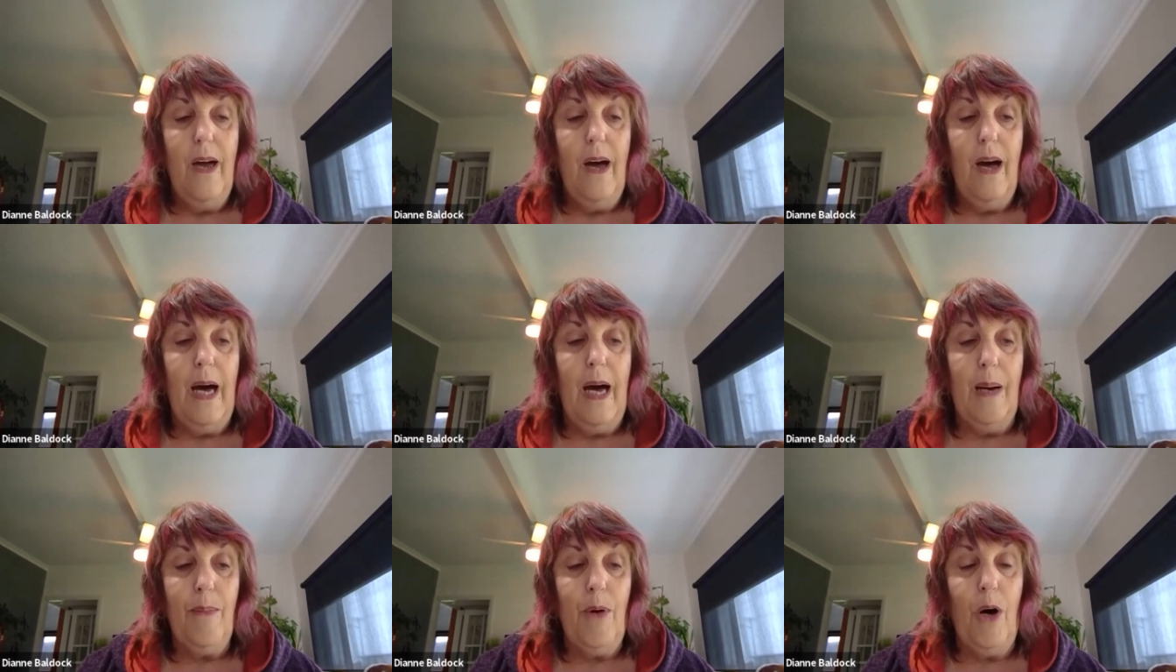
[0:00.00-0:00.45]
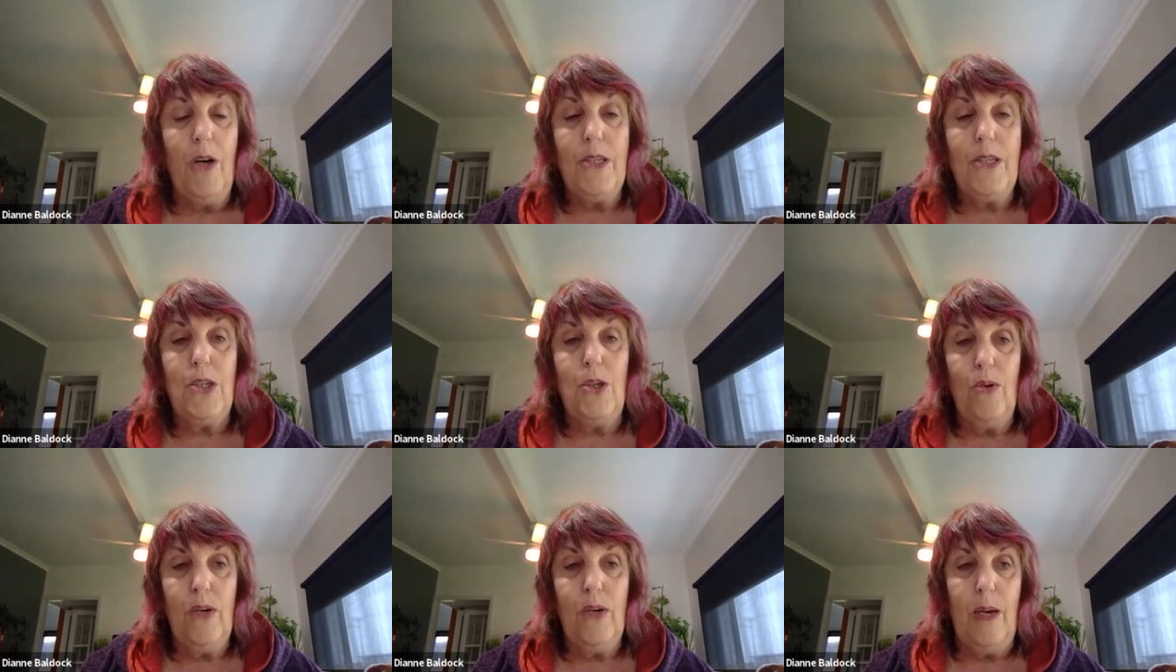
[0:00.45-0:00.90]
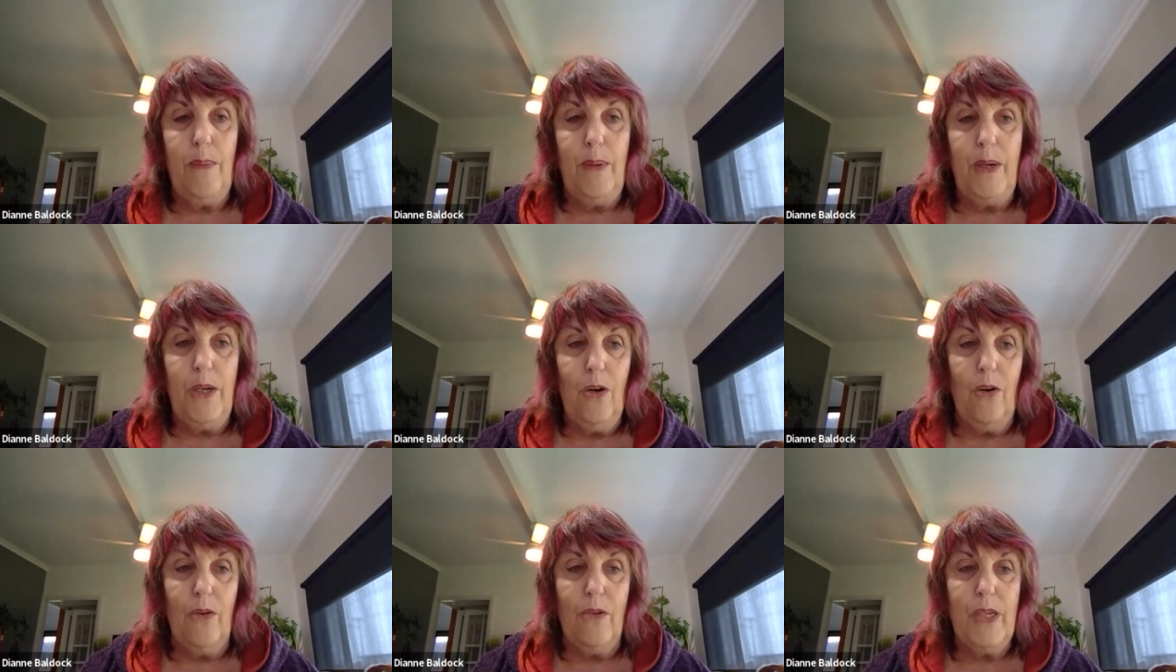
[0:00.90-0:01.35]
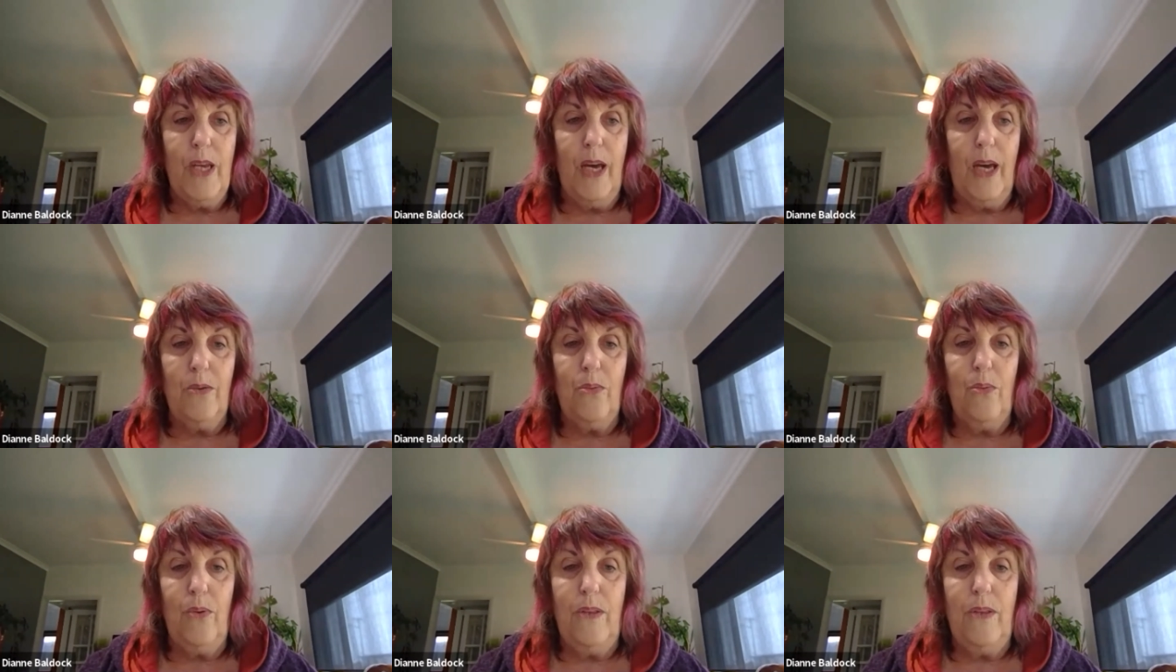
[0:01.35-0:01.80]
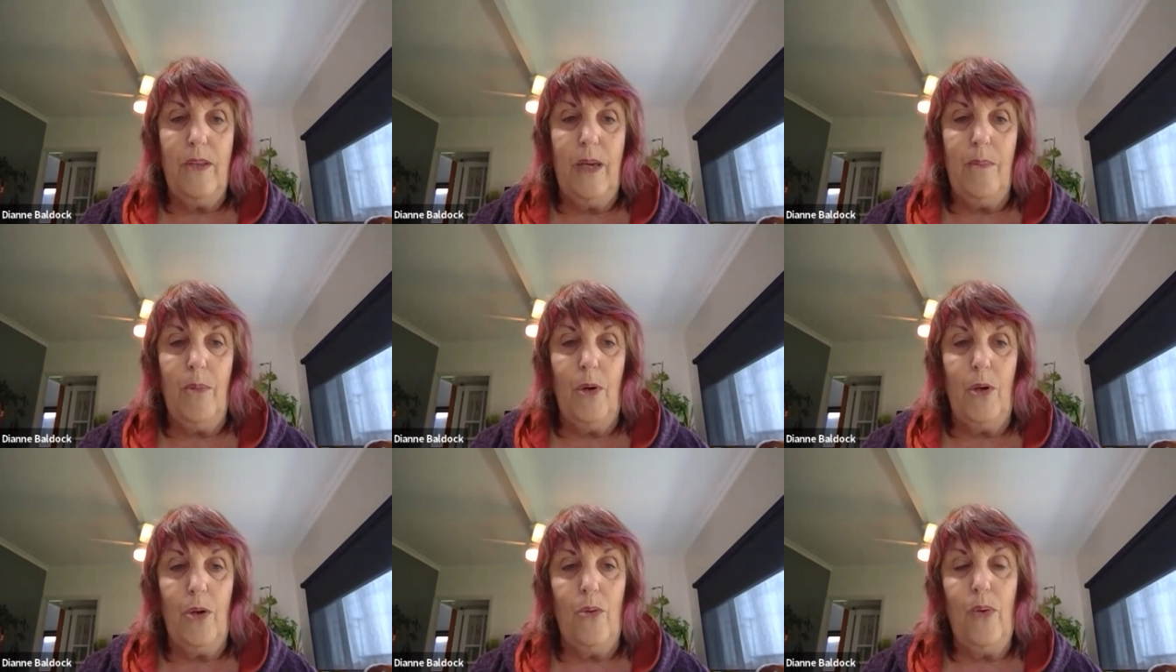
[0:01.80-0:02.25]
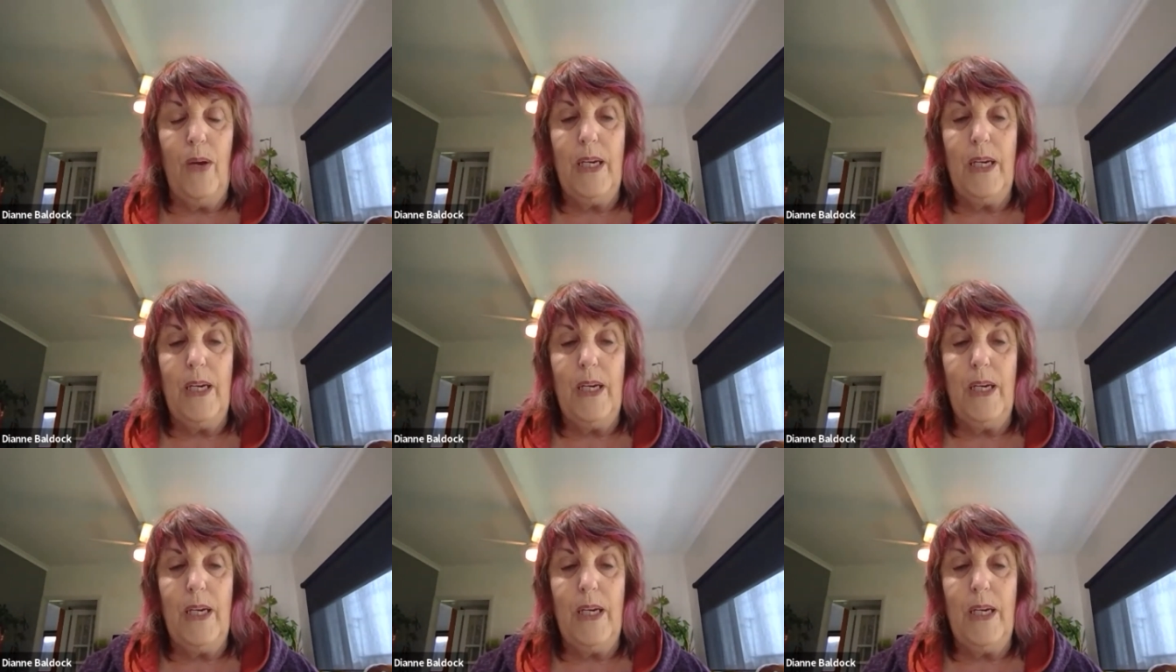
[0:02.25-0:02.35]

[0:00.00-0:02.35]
I still keep in contact with them on a